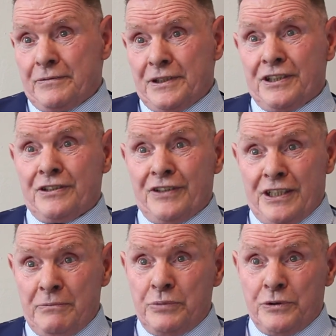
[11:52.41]
which is
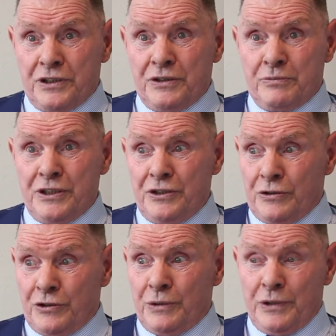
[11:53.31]
very important when you're
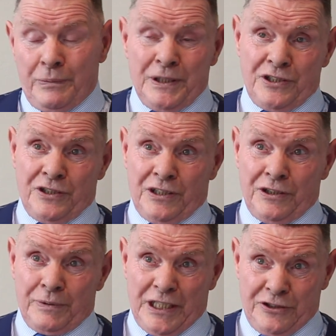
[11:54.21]
going to put a patient under
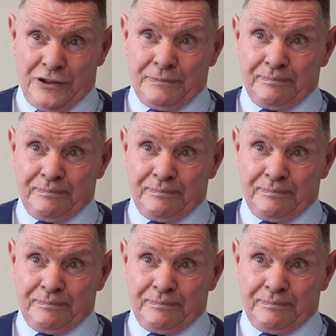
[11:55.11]
pressure.